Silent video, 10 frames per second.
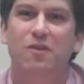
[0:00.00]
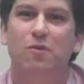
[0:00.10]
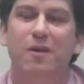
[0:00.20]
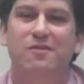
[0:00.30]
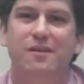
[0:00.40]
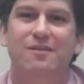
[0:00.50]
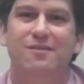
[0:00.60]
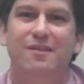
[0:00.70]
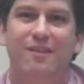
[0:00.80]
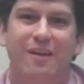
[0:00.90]
That don't make
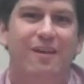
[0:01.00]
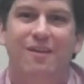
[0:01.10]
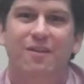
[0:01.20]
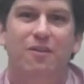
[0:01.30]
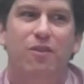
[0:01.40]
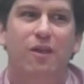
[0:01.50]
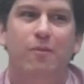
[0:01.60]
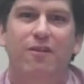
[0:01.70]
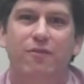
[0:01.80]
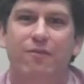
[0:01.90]
sense to like think
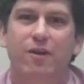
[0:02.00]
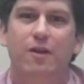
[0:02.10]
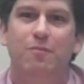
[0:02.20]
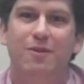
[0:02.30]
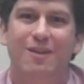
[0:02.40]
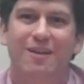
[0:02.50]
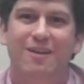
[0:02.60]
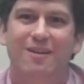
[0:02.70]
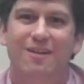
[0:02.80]
about for every company.